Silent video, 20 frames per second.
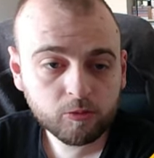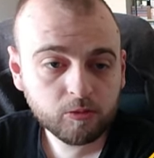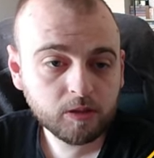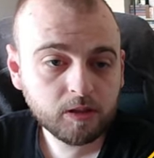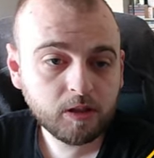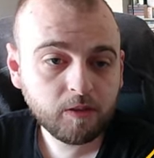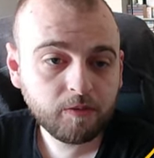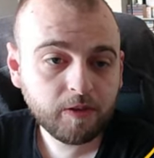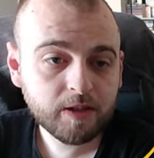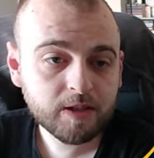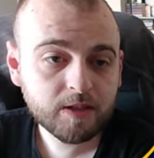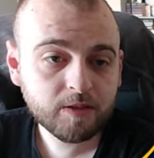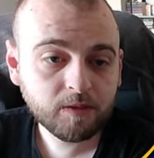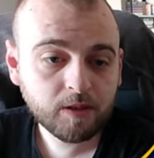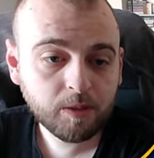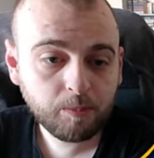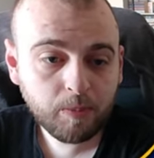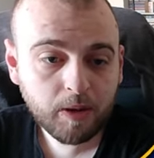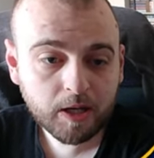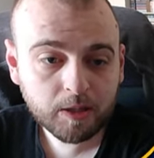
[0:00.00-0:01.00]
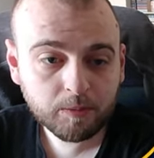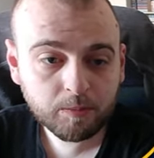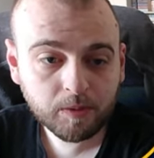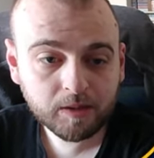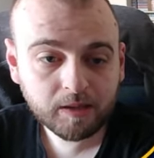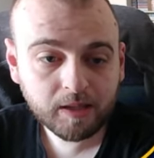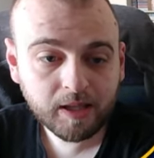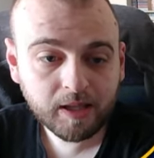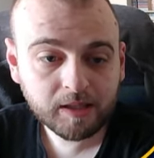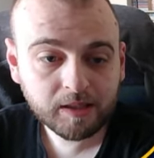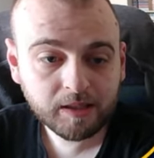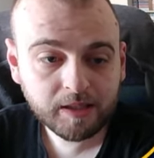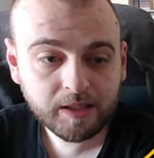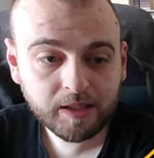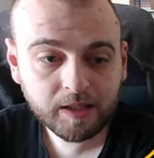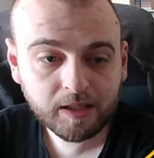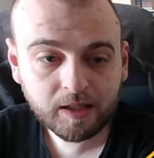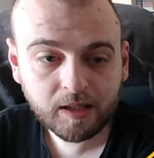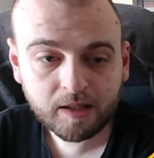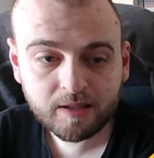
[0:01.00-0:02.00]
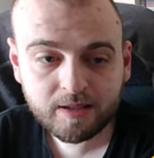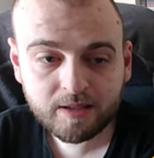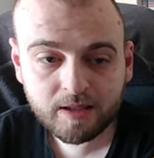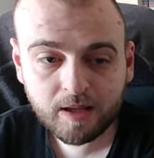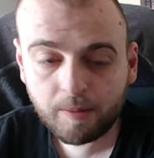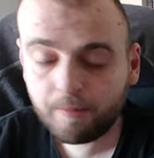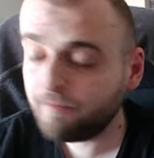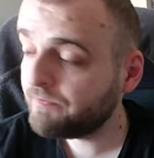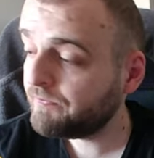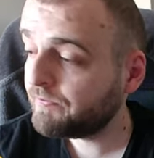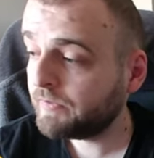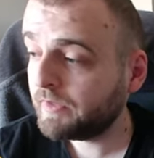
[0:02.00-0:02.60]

the defensive department, and here are some